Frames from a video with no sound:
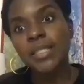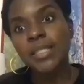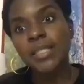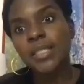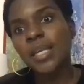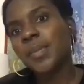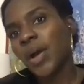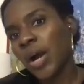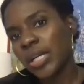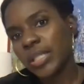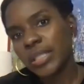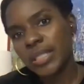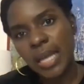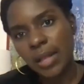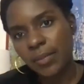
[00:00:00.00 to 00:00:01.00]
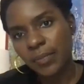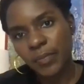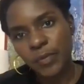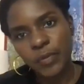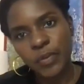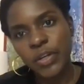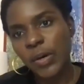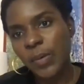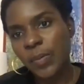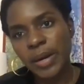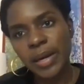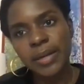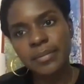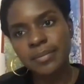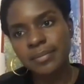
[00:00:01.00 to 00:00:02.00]
it's going to be a hard sell for
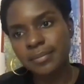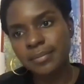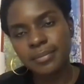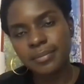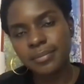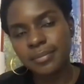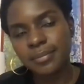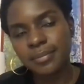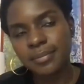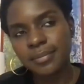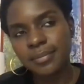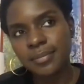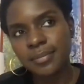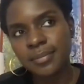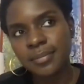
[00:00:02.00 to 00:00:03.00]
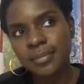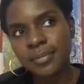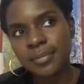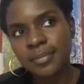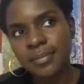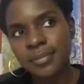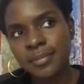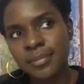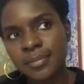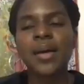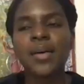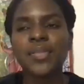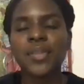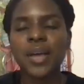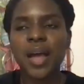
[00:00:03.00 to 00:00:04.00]
your brain.
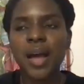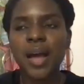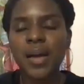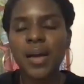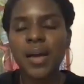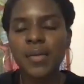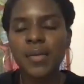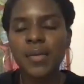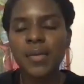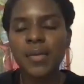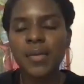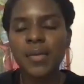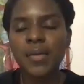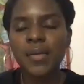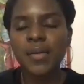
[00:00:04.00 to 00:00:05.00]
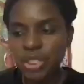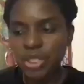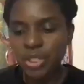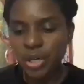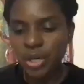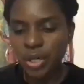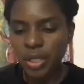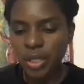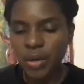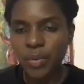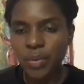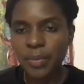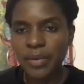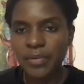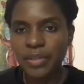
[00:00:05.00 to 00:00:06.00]
Thinking back on the conversation I mentioned
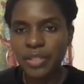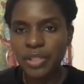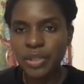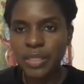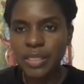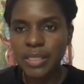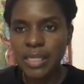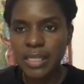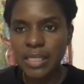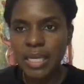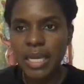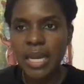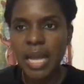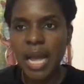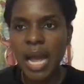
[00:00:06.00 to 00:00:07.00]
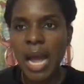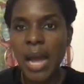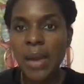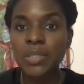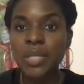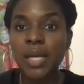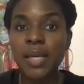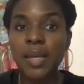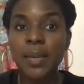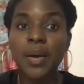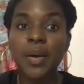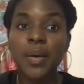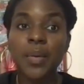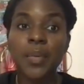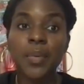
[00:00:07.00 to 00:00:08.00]
earlier with my virtual assistant,
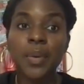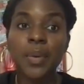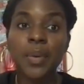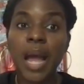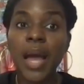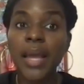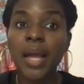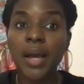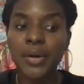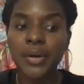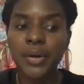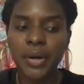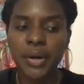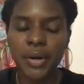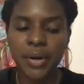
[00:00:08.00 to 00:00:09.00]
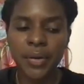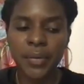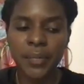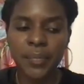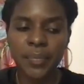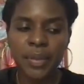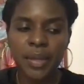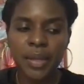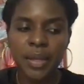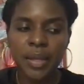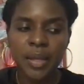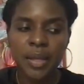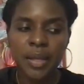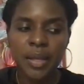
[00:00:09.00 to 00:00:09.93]
I was talking about when I hired her,